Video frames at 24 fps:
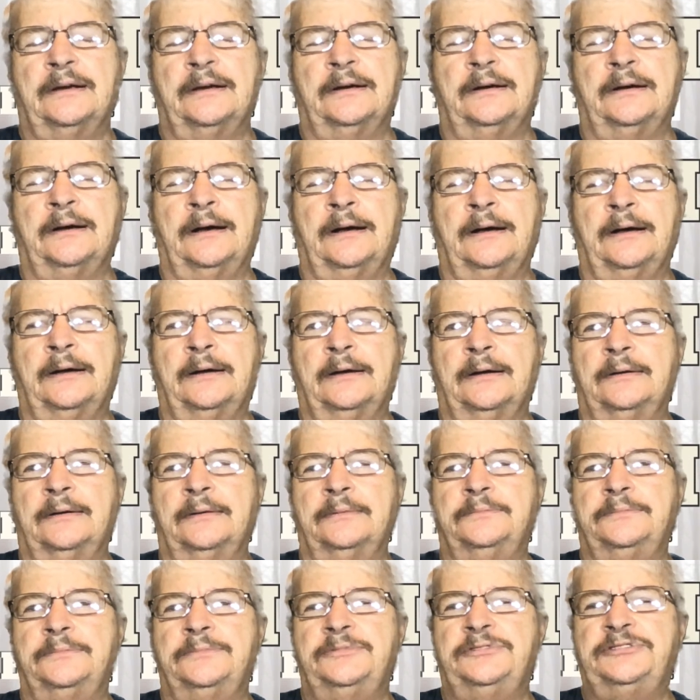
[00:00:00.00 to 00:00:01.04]

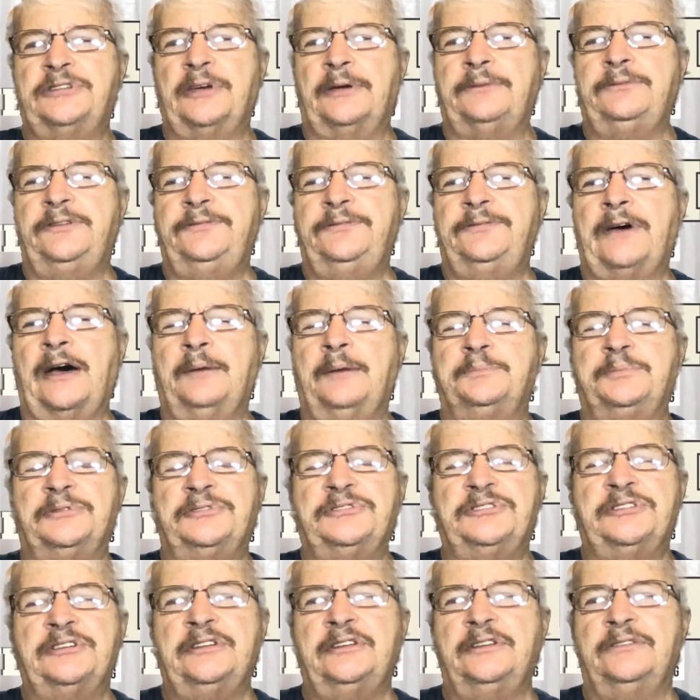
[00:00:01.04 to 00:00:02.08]

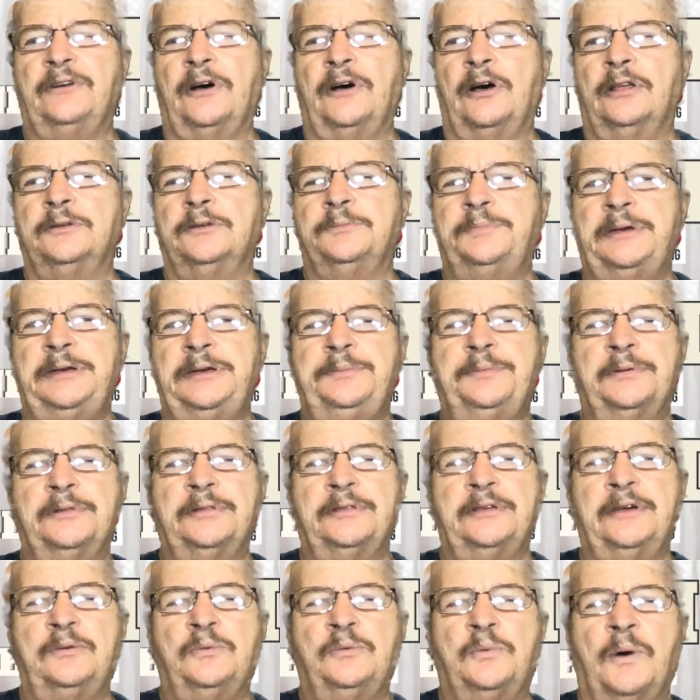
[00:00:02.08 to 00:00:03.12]
75% of all the people
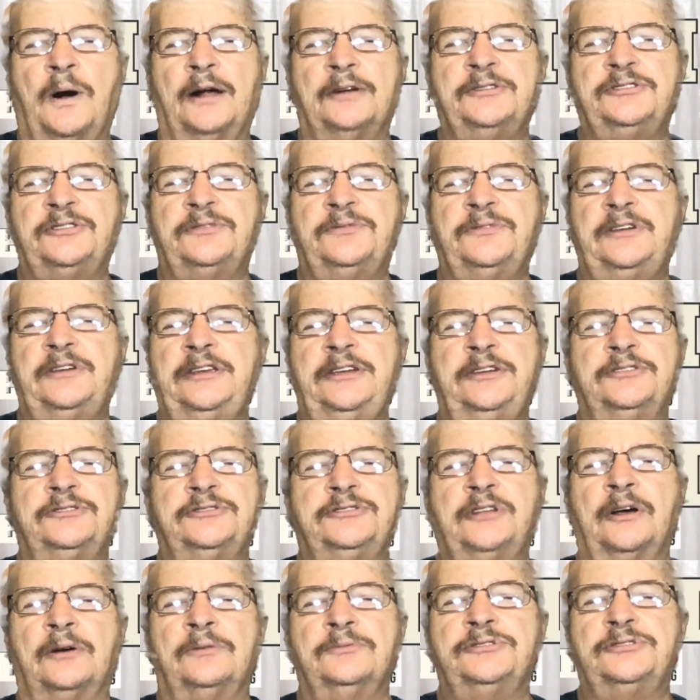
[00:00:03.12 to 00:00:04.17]
that watch the videos
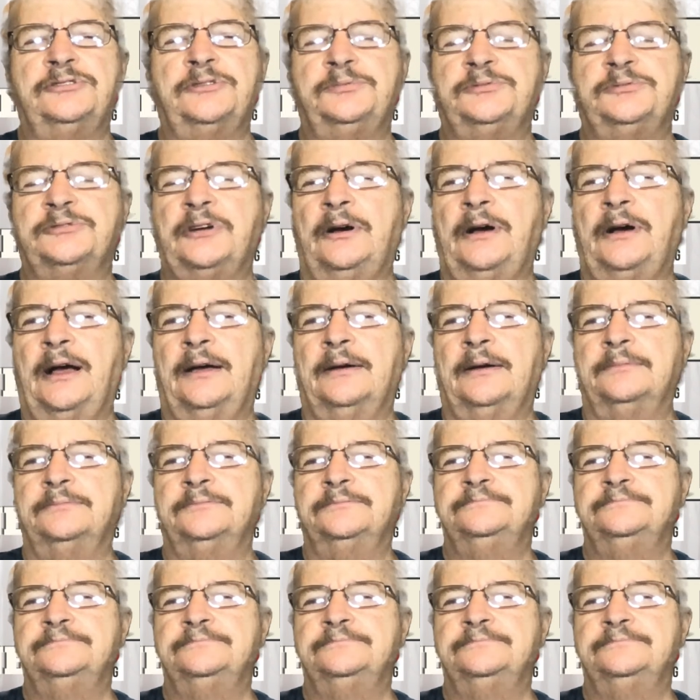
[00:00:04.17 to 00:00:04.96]
don't subscribe.